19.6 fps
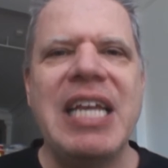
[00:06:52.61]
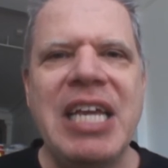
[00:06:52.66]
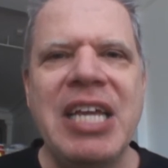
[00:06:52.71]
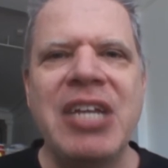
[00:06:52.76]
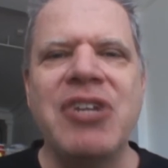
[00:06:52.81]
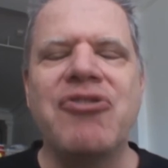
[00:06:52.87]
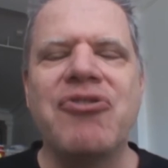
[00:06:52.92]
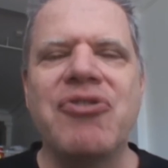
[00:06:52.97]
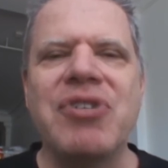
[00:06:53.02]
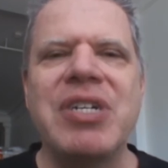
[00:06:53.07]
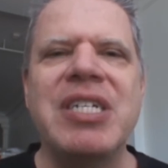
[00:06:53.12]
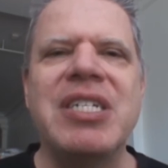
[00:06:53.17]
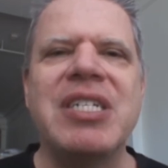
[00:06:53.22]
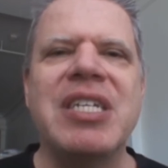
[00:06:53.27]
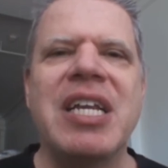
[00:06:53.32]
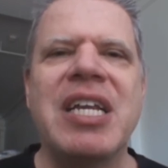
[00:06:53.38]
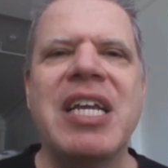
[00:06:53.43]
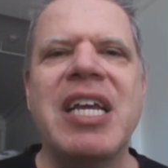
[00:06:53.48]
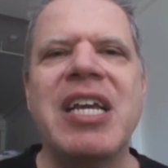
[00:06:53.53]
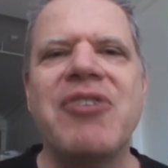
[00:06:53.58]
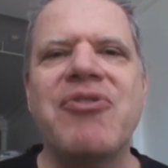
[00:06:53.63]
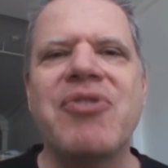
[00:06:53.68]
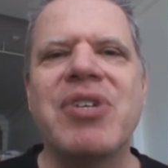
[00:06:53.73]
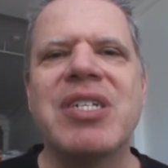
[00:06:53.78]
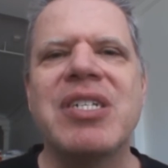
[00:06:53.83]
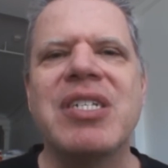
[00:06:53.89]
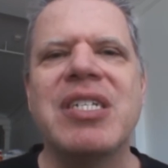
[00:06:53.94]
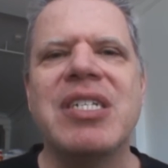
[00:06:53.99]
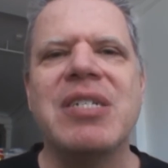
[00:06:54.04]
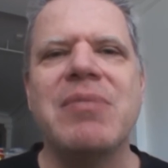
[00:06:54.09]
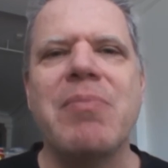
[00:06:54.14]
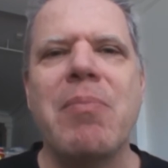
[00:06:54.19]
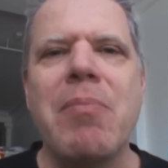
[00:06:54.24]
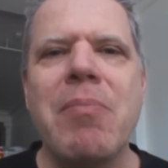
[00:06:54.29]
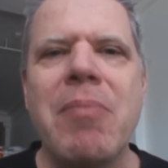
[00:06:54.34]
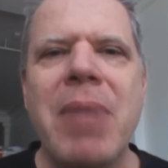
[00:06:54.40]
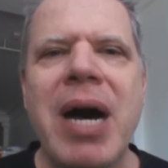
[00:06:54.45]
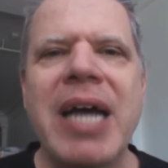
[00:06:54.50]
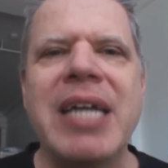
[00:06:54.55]
interest and Hendrix's
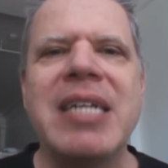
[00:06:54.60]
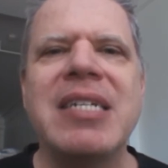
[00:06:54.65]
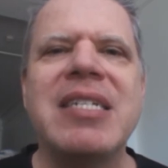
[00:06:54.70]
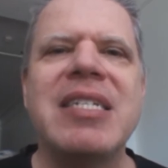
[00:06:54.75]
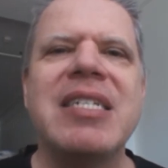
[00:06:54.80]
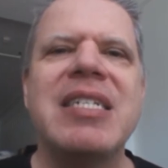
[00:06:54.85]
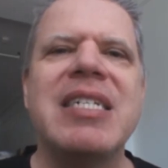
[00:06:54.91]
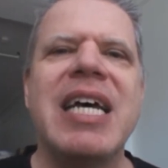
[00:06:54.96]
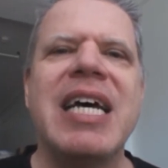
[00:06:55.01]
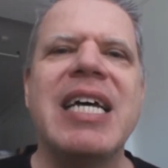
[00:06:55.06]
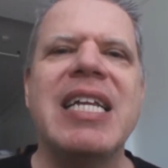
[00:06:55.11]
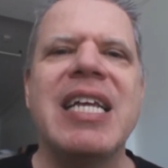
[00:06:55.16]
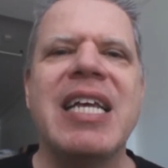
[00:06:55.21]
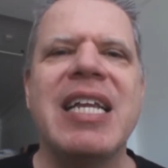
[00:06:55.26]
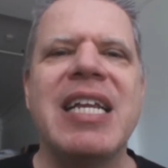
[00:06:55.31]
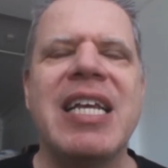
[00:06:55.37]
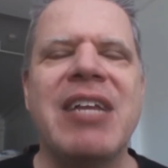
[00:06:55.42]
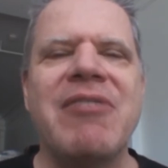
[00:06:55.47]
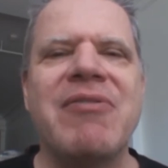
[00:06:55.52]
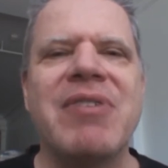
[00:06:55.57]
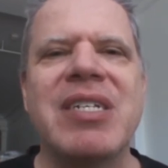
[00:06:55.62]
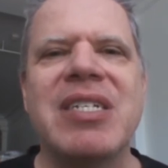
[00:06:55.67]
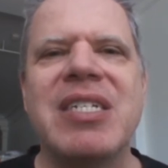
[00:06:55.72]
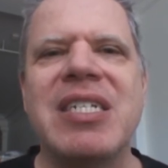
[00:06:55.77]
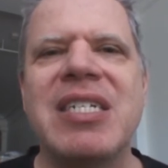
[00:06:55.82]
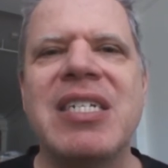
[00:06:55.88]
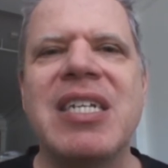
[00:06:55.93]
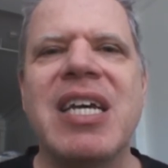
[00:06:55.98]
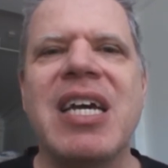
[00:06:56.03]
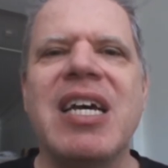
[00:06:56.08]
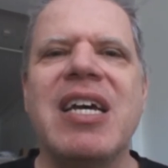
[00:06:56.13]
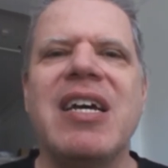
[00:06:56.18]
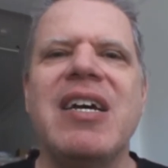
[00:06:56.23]
mindset and Hendrix's